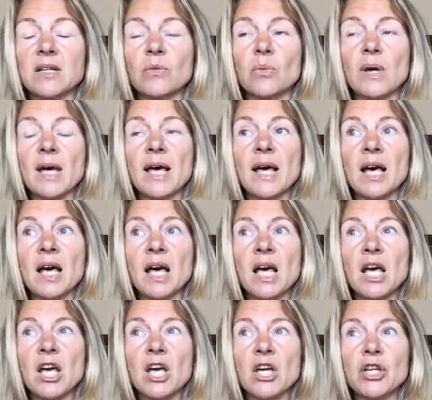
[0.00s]
where
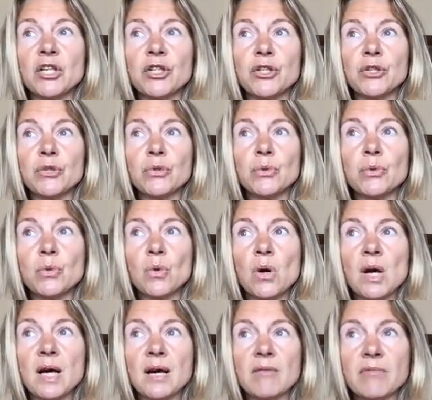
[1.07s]
you
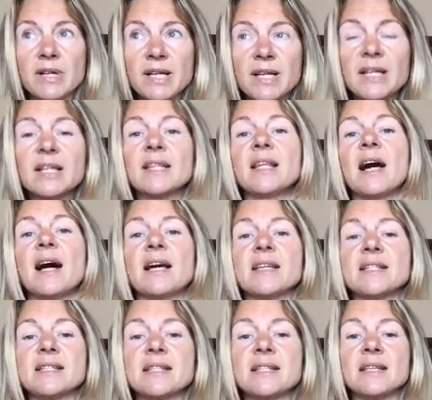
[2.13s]

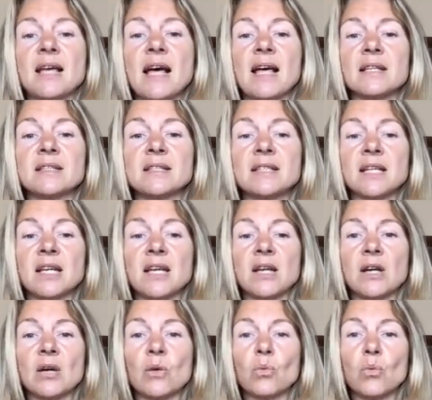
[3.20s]
recognize that
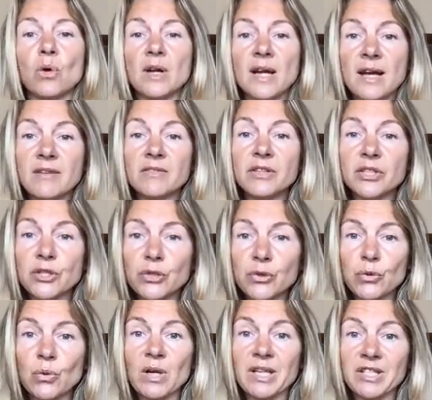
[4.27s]
whatever
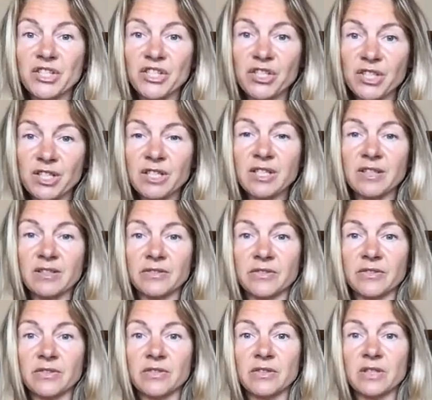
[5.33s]
you achieve
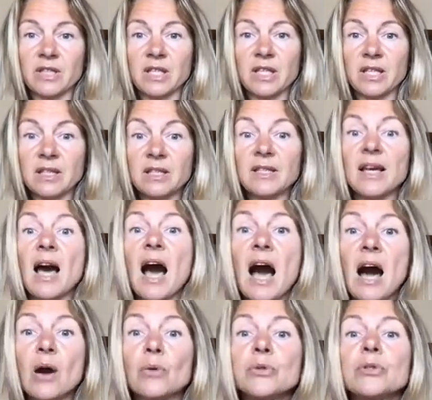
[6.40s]
in the
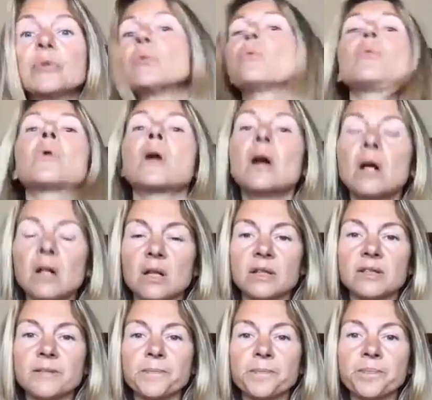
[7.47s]
outer
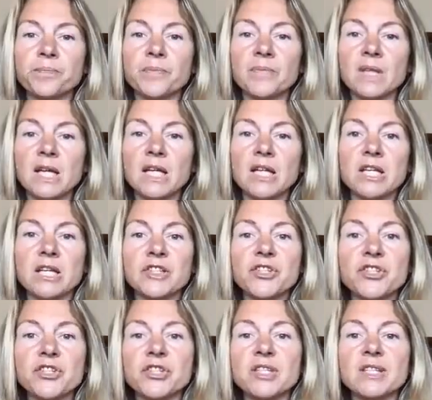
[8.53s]
world, it
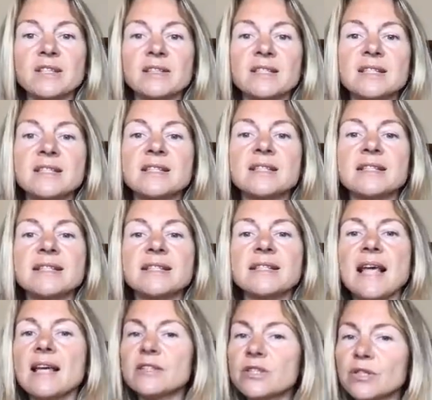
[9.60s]
just the
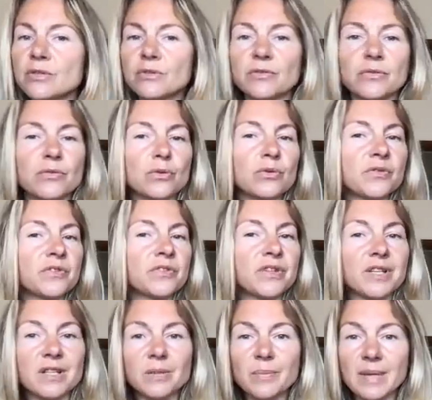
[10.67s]
sense of
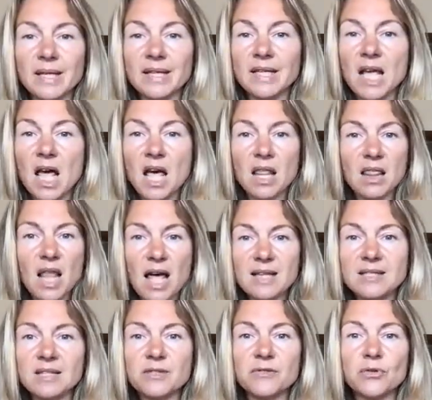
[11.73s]
fulfillment
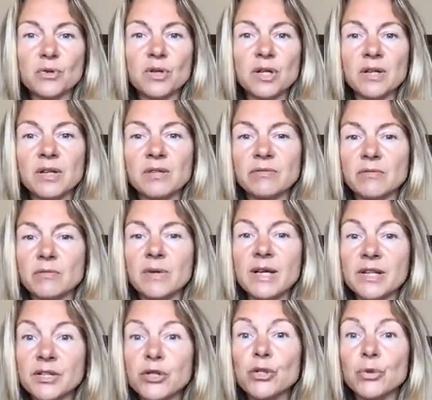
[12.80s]
lasts for a
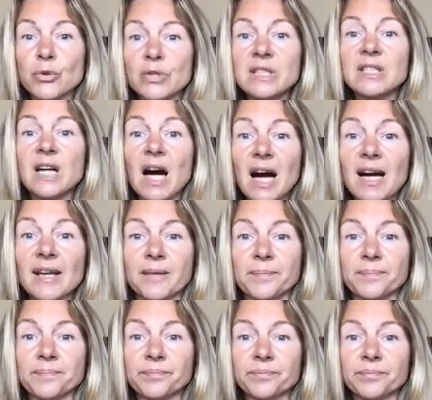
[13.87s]
very short time,